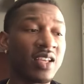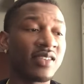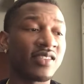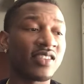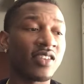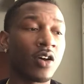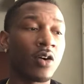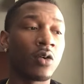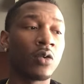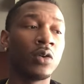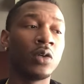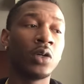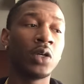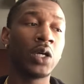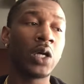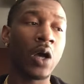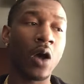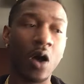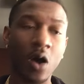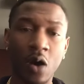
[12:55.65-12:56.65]
So
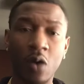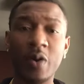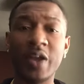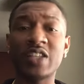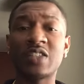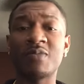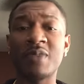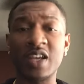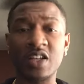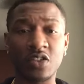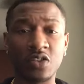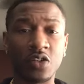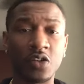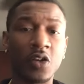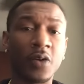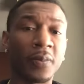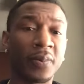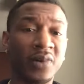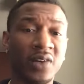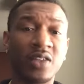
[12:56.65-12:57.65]
always make sure
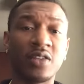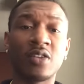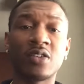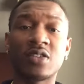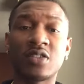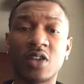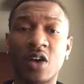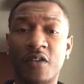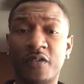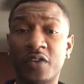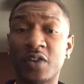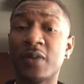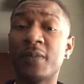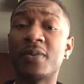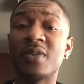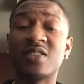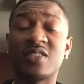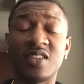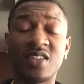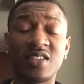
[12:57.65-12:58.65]
you're putting yourself in a
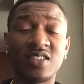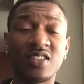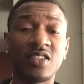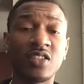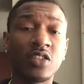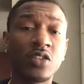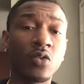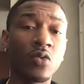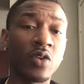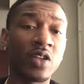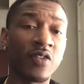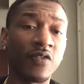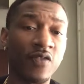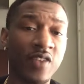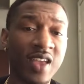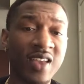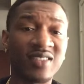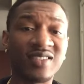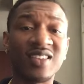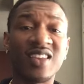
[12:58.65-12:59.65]
position to
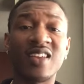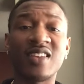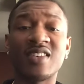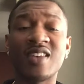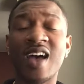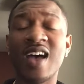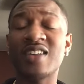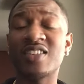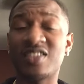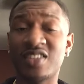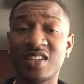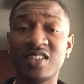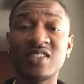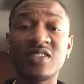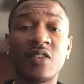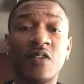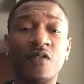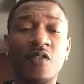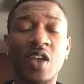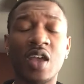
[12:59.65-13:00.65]
invest, and not just
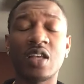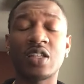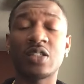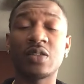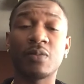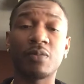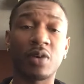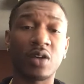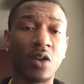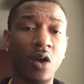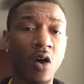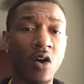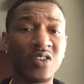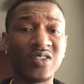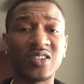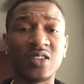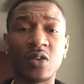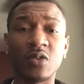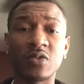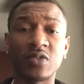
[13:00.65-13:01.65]
invest, but
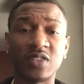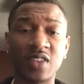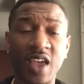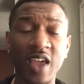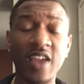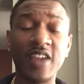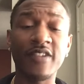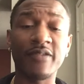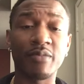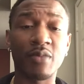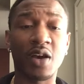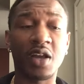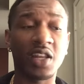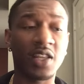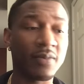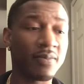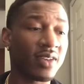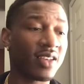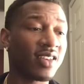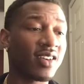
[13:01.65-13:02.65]
also save money,
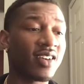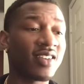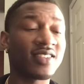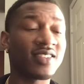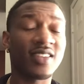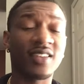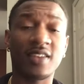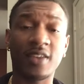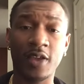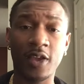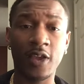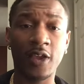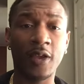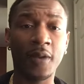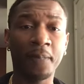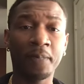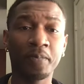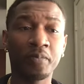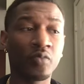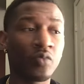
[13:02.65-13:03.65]
because again,
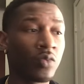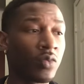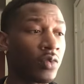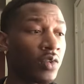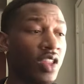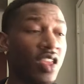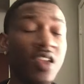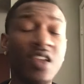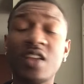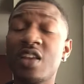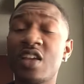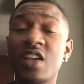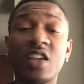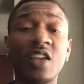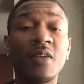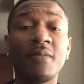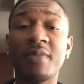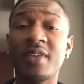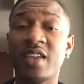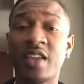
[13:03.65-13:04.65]
it
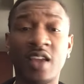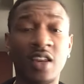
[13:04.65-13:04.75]
could be